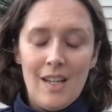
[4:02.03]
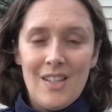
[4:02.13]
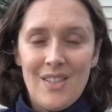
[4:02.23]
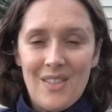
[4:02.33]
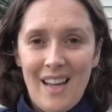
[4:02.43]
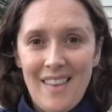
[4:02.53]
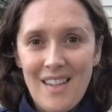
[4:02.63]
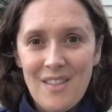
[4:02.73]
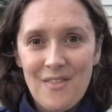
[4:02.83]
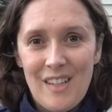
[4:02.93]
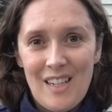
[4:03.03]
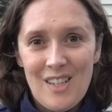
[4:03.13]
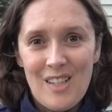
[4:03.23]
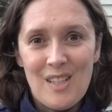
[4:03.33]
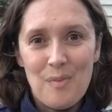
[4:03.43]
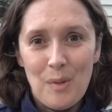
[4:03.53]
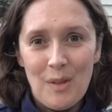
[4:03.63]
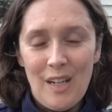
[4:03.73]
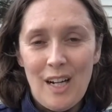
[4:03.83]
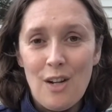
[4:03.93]
So now that you've finished
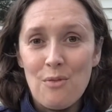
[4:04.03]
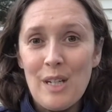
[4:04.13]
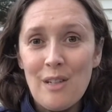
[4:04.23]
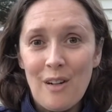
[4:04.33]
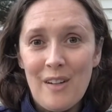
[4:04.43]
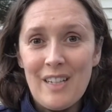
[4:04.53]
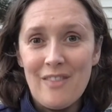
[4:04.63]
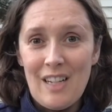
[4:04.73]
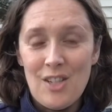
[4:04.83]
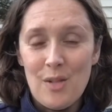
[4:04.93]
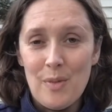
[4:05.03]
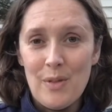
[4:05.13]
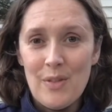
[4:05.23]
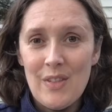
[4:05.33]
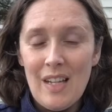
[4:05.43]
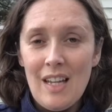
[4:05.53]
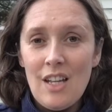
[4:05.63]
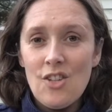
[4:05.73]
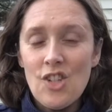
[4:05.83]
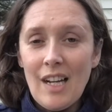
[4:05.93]
exploring regrowing vegetables,
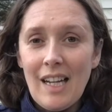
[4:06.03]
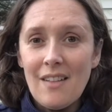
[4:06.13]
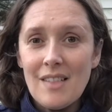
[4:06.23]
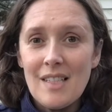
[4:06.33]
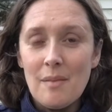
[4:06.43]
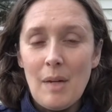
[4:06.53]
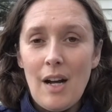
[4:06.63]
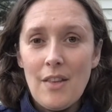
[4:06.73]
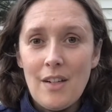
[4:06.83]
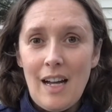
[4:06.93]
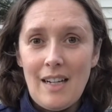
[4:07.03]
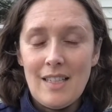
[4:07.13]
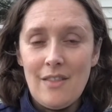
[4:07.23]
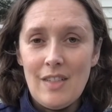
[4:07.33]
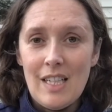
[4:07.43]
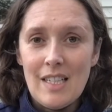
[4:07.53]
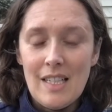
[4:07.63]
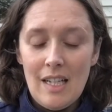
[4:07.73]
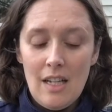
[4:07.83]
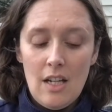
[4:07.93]
check out some other
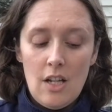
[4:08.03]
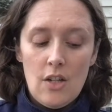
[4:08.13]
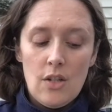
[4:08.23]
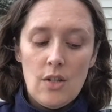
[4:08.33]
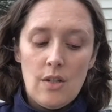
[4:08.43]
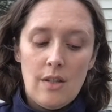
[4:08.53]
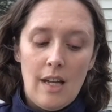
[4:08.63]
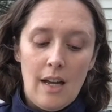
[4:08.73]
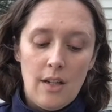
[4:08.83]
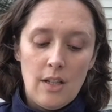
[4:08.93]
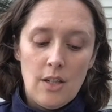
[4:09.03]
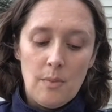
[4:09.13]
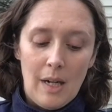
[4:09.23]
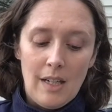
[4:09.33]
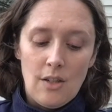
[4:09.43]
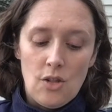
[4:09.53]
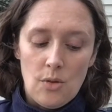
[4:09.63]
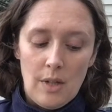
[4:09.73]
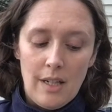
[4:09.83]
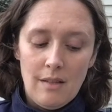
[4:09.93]
activities that you might
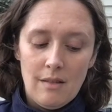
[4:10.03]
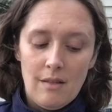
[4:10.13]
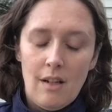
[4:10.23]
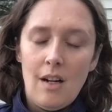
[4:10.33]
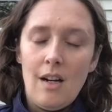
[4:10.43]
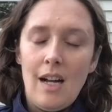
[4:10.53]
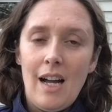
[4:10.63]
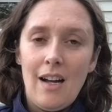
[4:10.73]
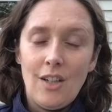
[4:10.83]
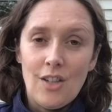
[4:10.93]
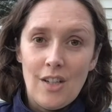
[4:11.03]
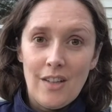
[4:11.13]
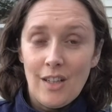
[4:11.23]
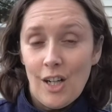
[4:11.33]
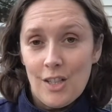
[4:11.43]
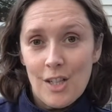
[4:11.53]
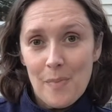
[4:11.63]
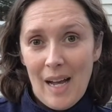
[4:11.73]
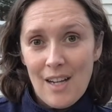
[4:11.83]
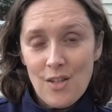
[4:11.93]
enjoy. The gardener
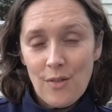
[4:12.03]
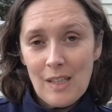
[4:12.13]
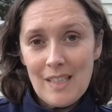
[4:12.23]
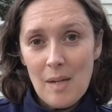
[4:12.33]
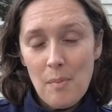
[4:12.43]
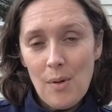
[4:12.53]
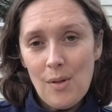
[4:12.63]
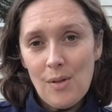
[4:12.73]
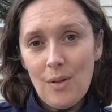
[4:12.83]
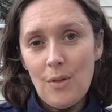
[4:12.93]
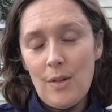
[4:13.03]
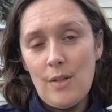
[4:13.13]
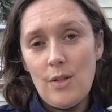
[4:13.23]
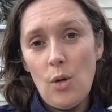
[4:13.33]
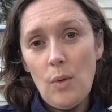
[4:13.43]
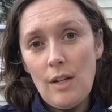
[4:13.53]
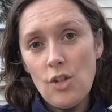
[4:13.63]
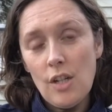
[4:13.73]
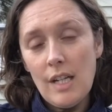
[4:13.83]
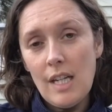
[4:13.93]
badge, for example, or the So What
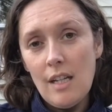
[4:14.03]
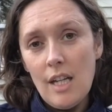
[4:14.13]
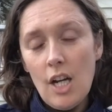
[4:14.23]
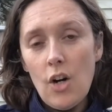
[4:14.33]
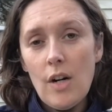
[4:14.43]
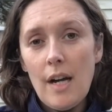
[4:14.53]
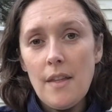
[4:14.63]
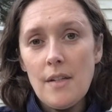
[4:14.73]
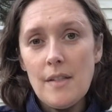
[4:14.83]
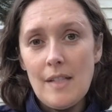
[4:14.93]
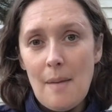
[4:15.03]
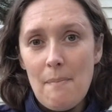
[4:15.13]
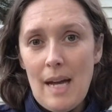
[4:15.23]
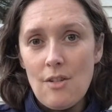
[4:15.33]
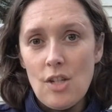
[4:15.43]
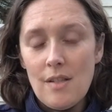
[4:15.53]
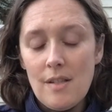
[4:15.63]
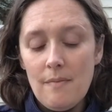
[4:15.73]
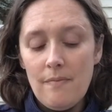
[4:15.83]
journey, or other STEM badges.